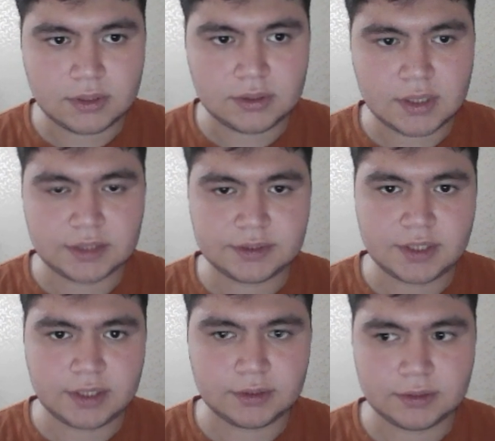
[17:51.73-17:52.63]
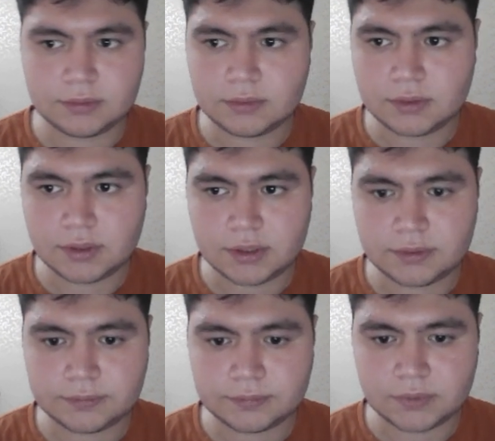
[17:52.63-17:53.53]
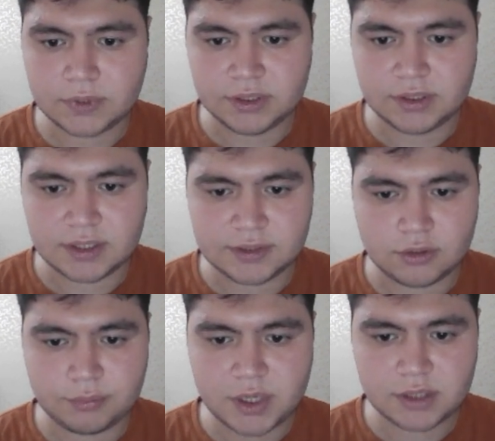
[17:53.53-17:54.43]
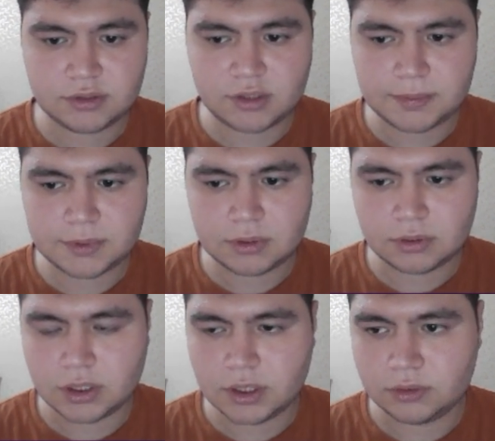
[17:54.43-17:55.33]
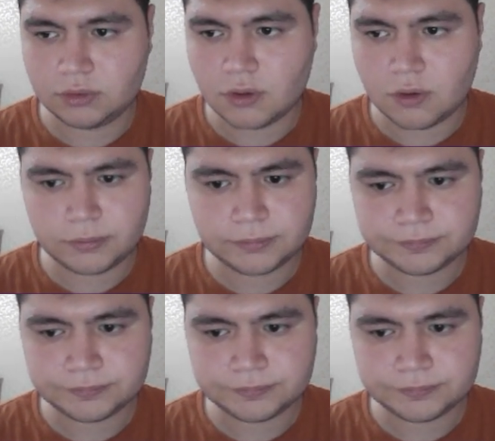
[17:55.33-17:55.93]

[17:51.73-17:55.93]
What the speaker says: they are sending. There is no package drops. No.